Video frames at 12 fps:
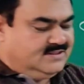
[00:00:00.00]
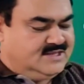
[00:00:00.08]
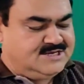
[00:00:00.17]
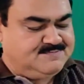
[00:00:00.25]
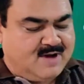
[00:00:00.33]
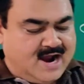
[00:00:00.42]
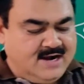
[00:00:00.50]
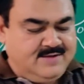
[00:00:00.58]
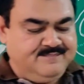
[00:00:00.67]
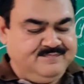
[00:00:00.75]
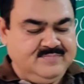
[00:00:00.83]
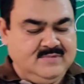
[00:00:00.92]
this
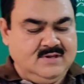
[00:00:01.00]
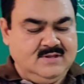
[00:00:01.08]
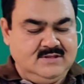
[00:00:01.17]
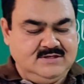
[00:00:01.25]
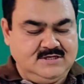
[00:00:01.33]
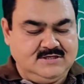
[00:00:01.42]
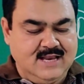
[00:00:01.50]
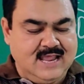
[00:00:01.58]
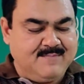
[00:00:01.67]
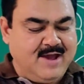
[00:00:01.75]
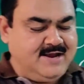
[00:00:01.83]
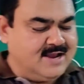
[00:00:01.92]
part. This is
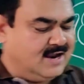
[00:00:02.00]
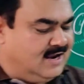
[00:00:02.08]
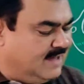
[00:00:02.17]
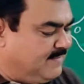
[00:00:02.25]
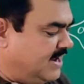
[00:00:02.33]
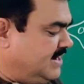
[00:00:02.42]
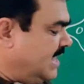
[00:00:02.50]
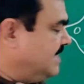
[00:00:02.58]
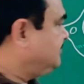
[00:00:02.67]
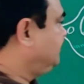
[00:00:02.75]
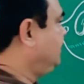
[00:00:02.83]
lamina. Lamina is